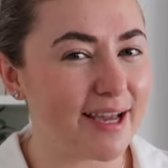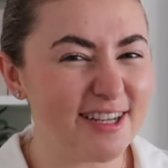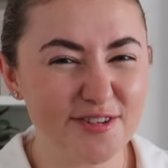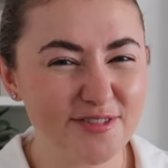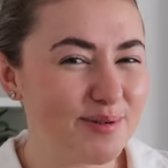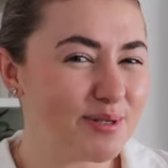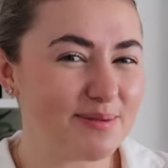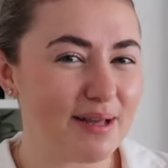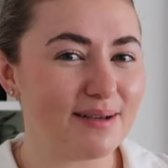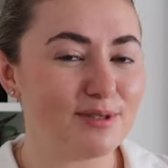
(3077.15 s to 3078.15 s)
I don't really want to
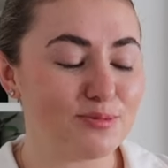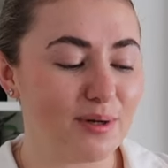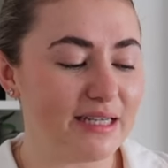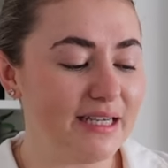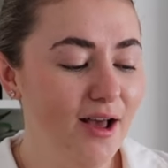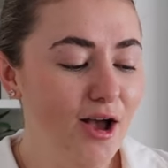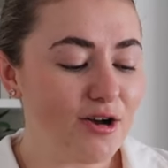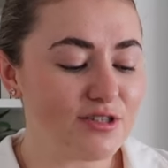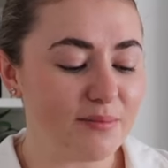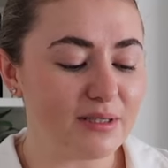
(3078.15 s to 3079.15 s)
spend that much money
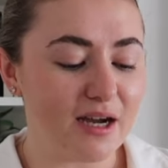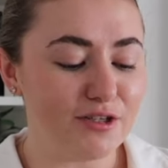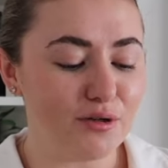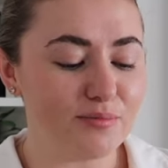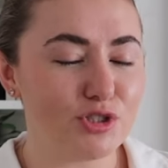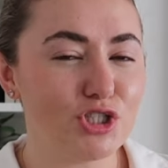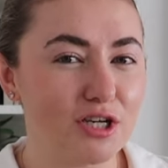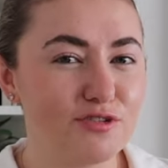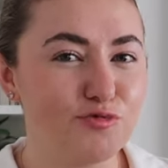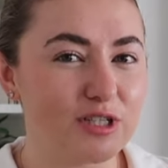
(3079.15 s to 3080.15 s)
on something that I know I'm
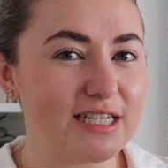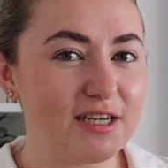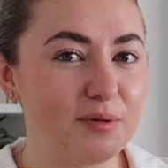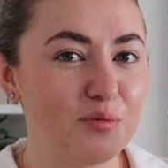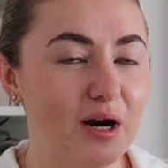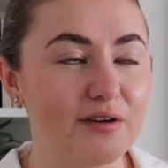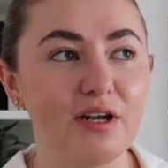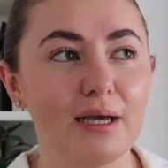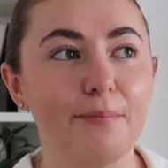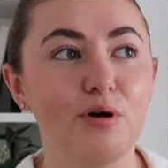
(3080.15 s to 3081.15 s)
just really going to be wearing for
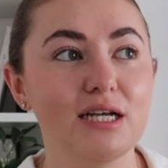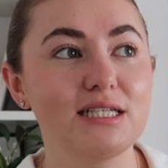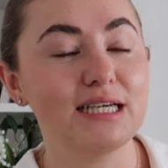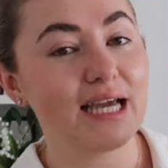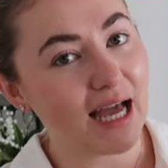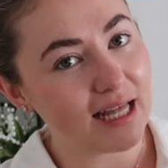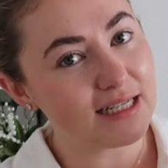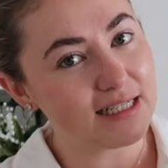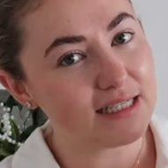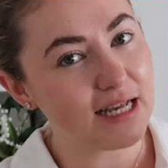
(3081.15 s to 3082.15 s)
like a
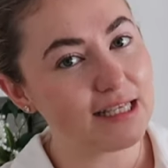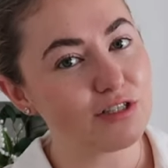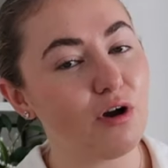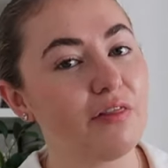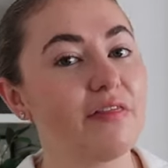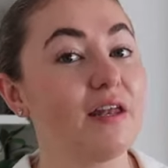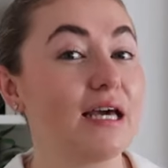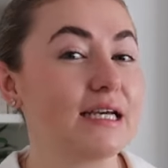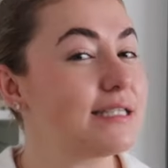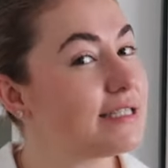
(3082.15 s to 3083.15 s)
practicality sense rather than
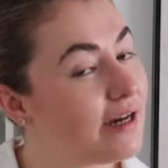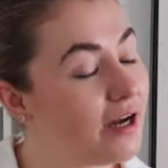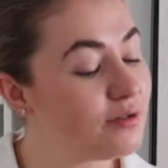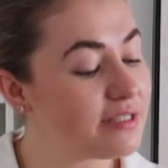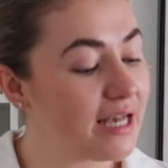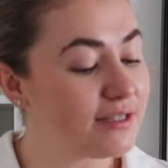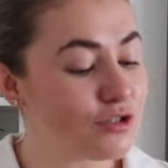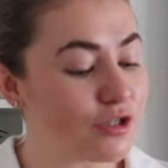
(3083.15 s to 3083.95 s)
like a style sense.